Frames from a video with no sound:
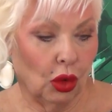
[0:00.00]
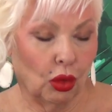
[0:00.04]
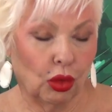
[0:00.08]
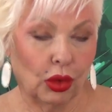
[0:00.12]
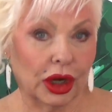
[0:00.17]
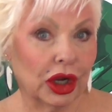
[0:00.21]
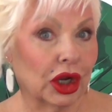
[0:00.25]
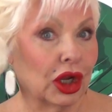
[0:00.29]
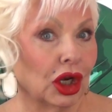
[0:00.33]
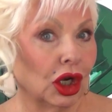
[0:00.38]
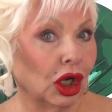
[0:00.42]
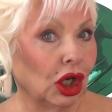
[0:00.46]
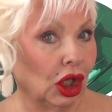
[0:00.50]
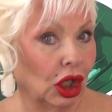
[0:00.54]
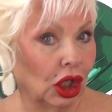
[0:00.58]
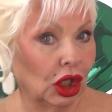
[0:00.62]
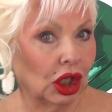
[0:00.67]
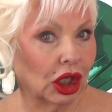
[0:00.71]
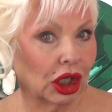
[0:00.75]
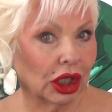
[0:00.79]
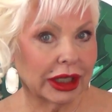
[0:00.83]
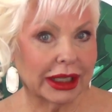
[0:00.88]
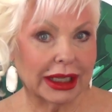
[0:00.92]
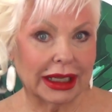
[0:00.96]
We're going to
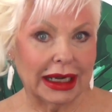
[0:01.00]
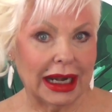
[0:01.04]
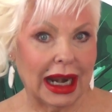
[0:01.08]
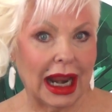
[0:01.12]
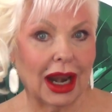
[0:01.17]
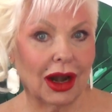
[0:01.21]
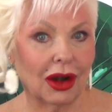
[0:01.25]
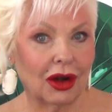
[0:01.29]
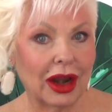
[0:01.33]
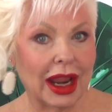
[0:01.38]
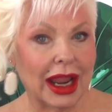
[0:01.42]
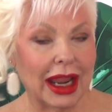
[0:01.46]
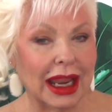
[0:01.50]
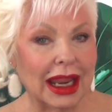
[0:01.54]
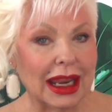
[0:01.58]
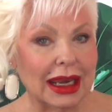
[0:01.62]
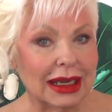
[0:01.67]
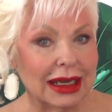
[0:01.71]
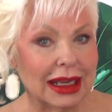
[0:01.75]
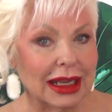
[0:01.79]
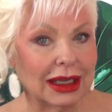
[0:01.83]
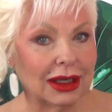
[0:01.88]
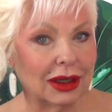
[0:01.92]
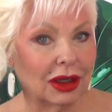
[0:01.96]
look in our
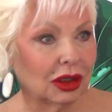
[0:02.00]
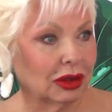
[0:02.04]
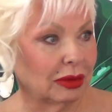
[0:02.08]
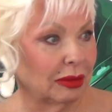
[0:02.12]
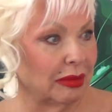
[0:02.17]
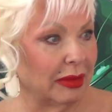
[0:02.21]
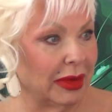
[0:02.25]
handheld